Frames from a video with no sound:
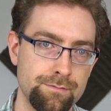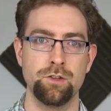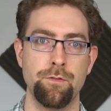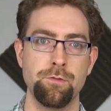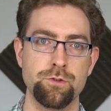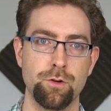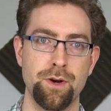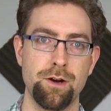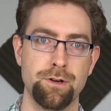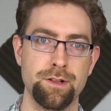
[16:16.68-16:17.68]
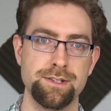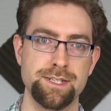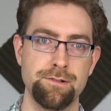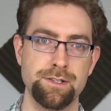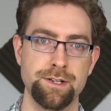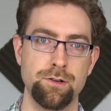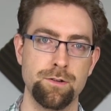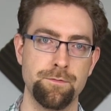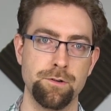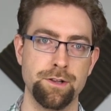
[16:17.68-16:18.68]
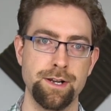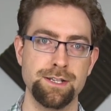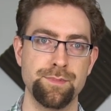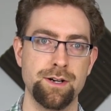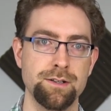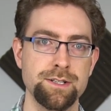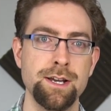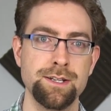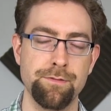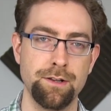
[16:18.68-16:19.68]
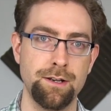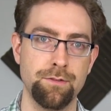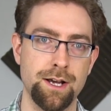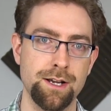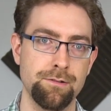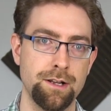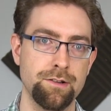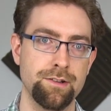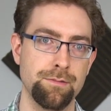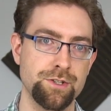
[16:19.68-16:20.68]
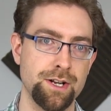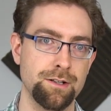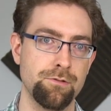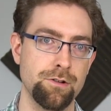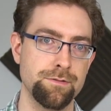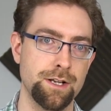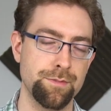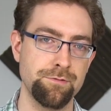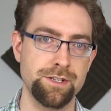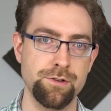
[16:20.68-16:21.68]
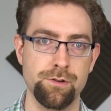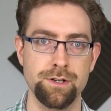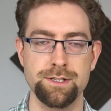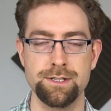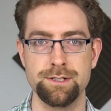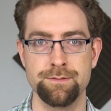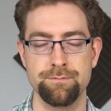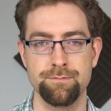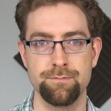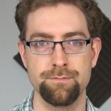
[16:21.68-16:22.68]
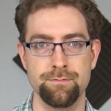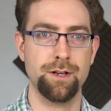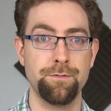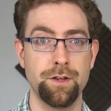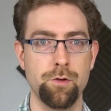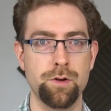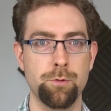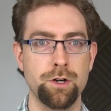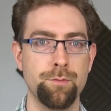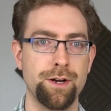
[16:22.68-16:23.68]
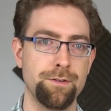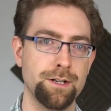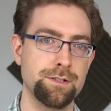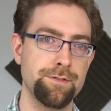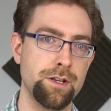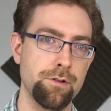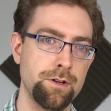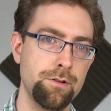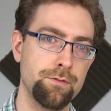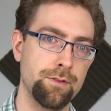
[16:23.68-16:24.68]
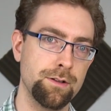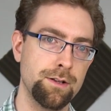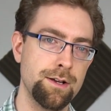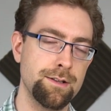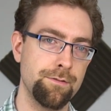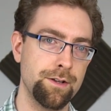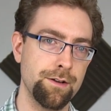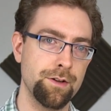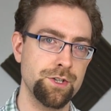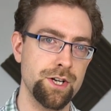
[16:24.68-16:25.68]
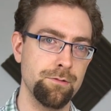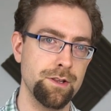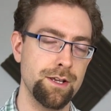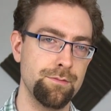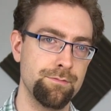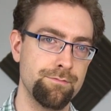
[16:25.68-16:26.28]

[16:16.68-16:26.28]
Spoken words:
So if you enjoyed part 1 of this series and you're looking forward to the next part, definitely leave a like. It really does help the channel grow, develop and reach new audiences. And if you know anyone who might find this video useful, definitely give it a share with them.